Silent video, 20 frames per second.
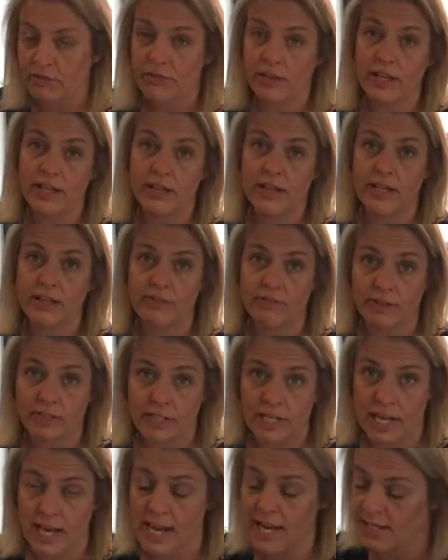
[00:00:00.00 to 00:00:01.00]
vanilla for
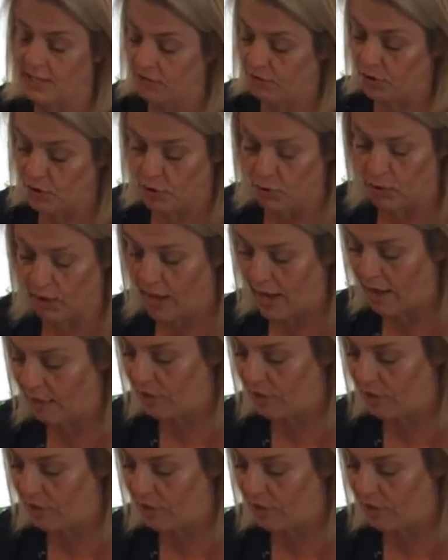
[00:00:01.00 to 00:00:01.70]
taste. If you don't have